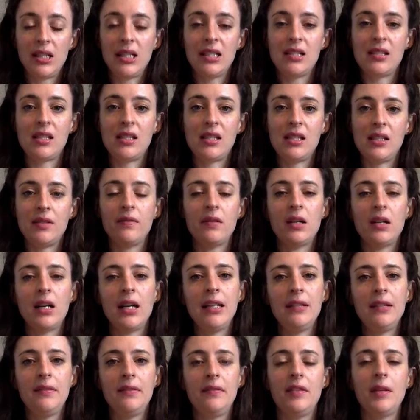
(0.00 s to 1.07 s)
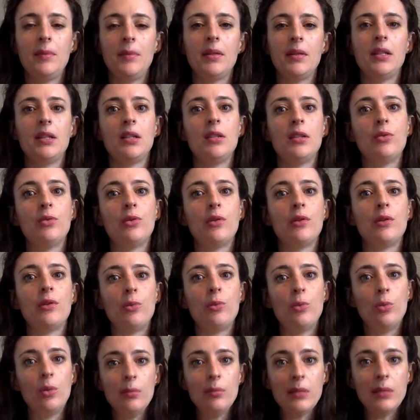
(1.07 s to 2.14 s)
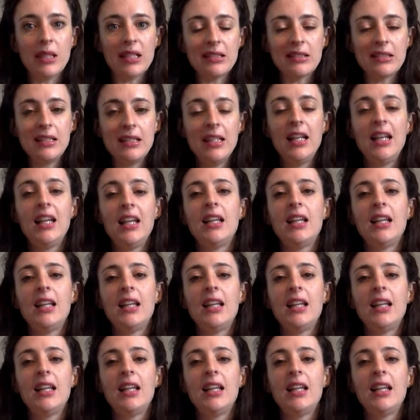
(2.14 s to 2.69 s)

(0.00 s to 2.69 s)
it is the divine feminine, or the woman,